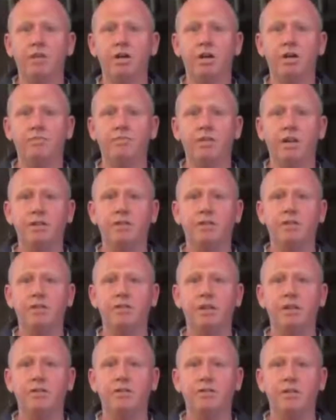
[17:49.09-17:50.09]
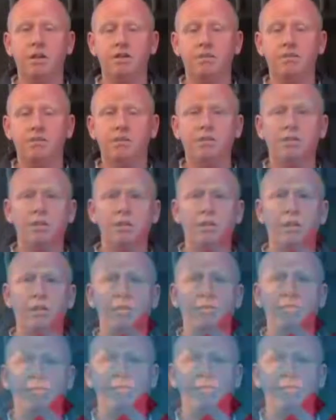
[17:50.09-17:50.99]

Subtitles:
but until next time, see ya.